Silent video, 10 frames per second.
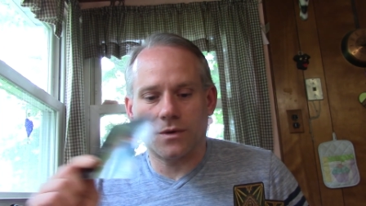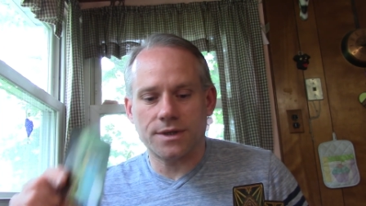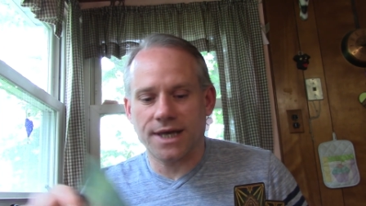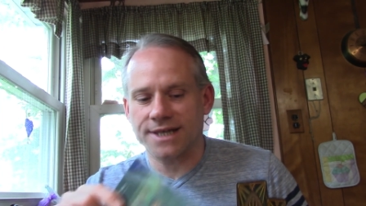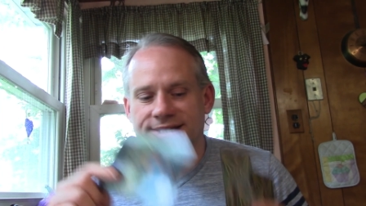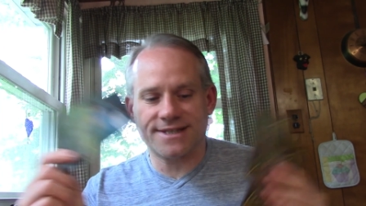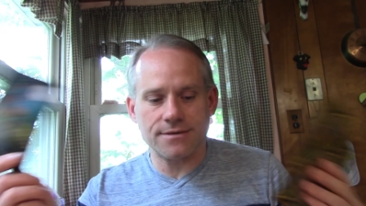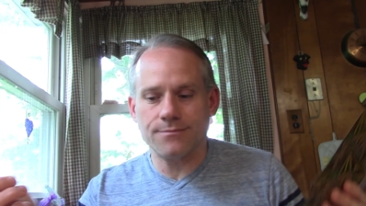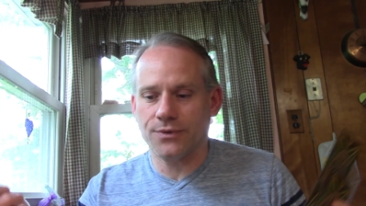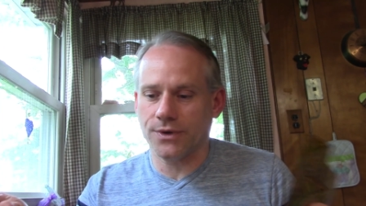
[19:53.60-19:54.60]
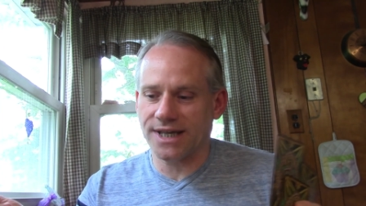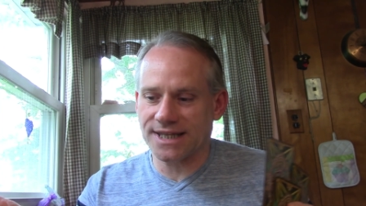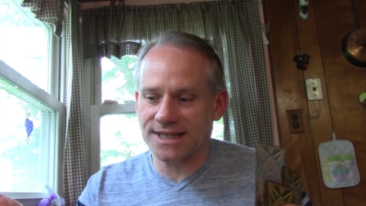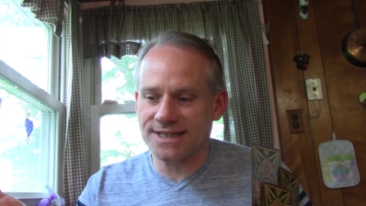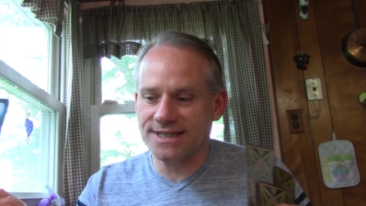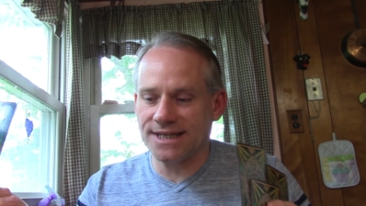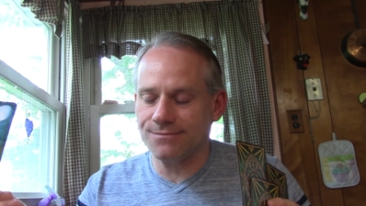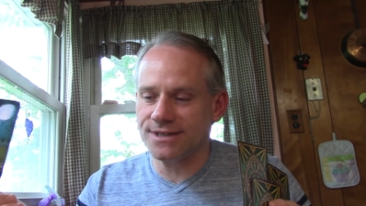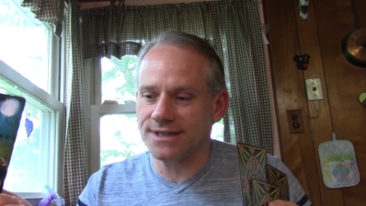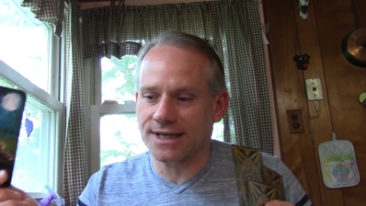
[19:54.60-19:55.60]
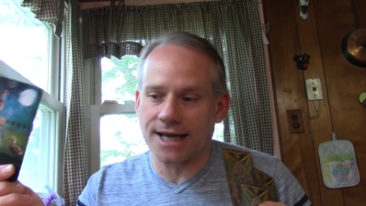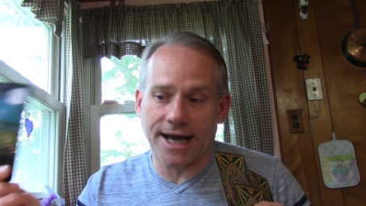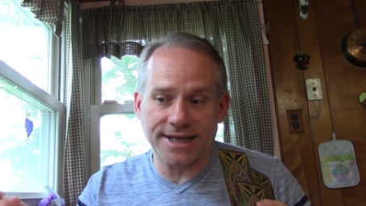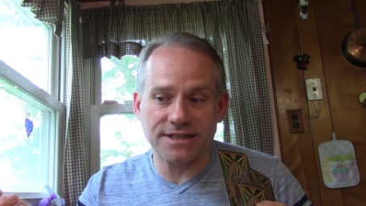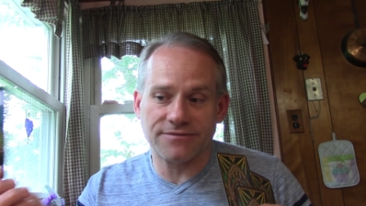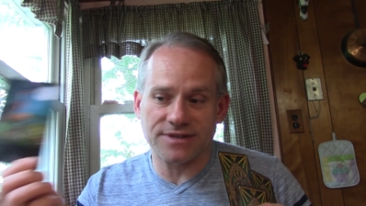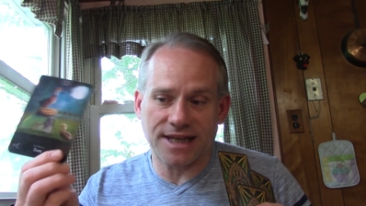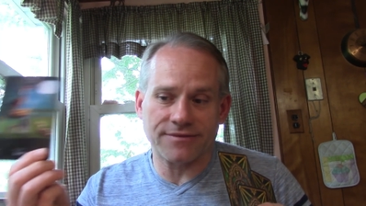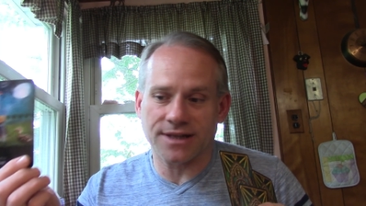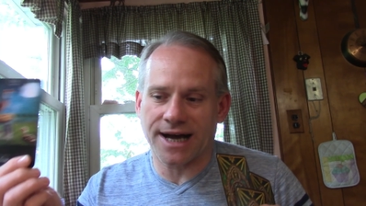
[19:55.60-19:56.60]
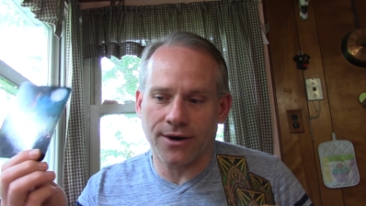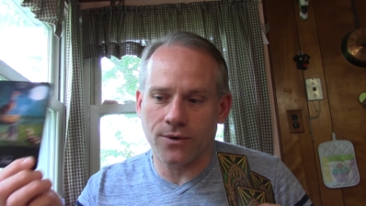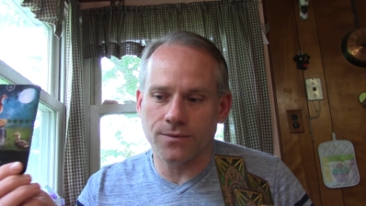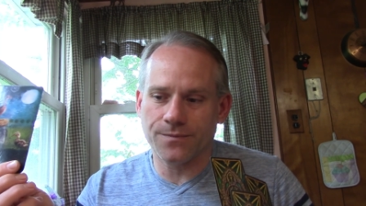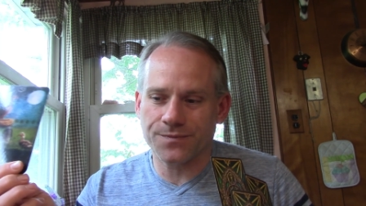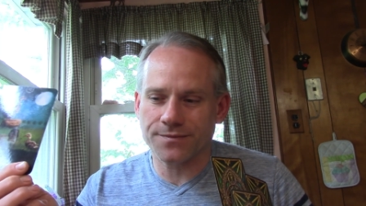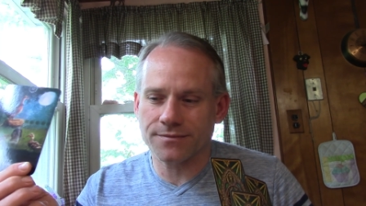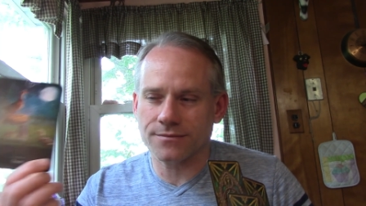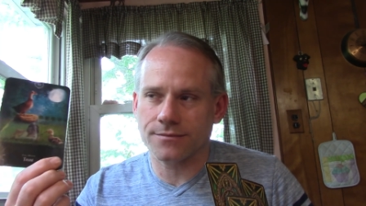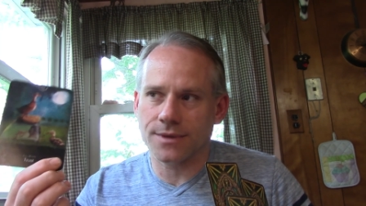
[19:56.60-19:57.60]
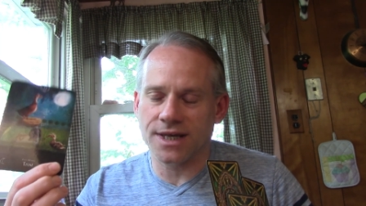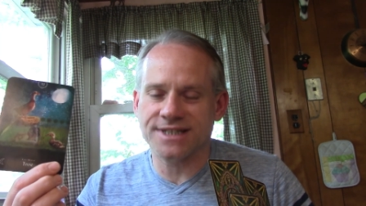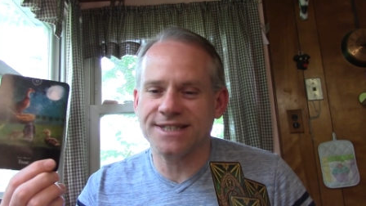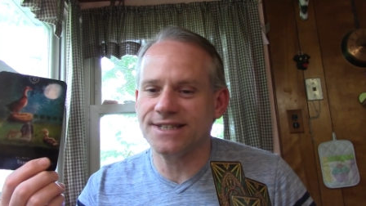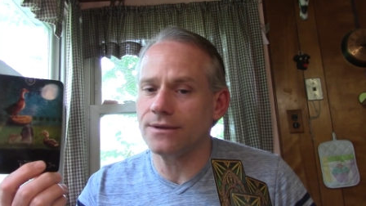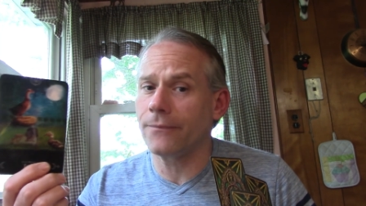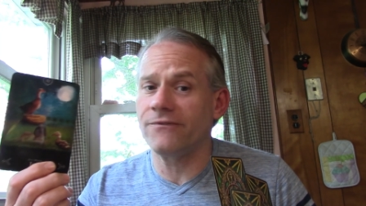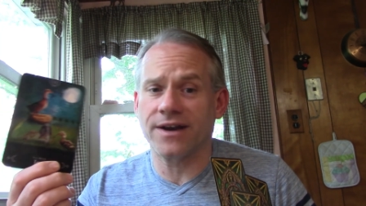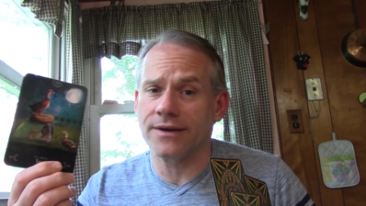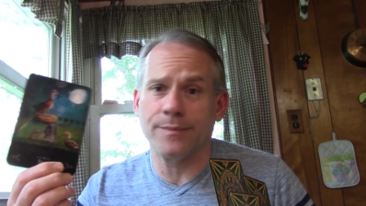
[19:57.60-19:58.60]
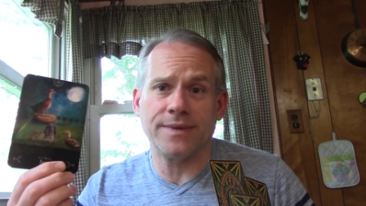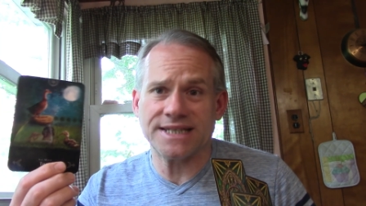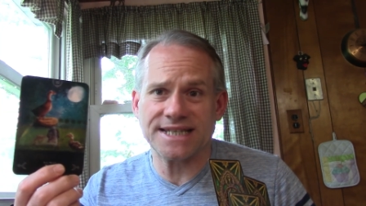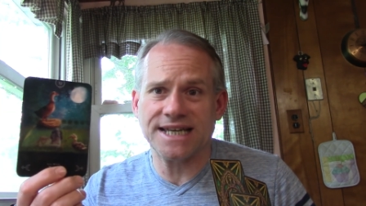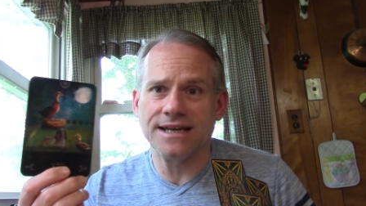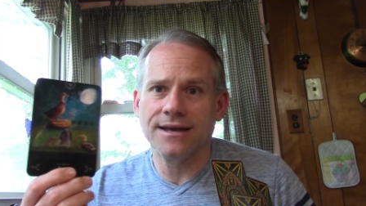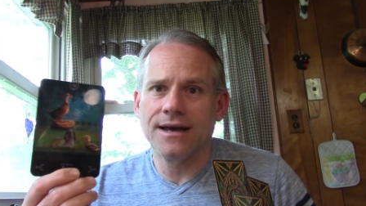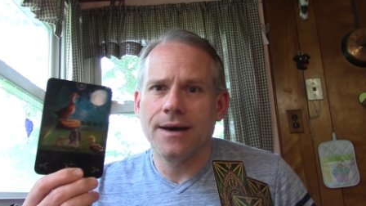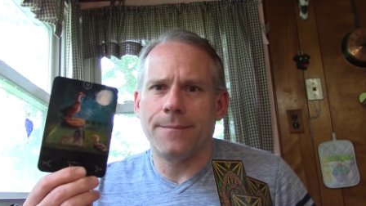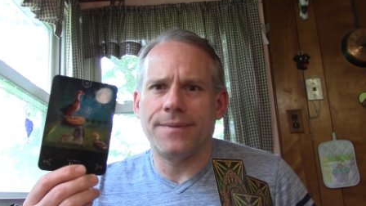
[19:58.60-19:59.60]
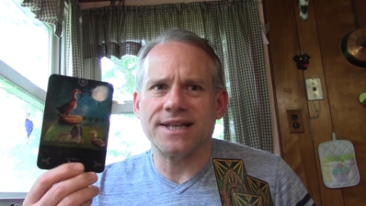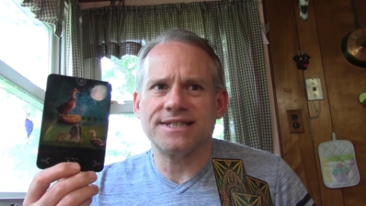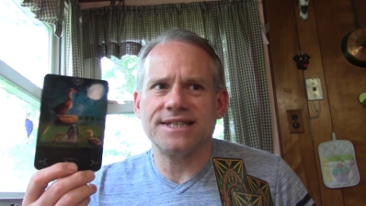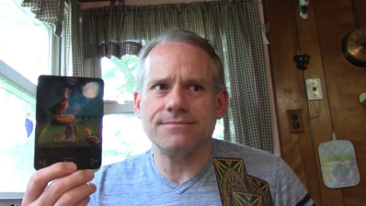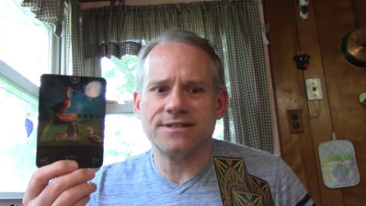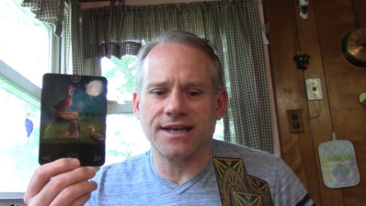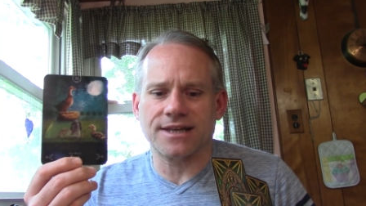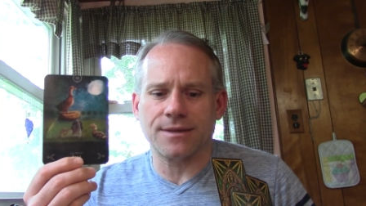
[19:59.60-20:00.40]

at some point, this seems to kind of level out. It's still very busy, but it seems like the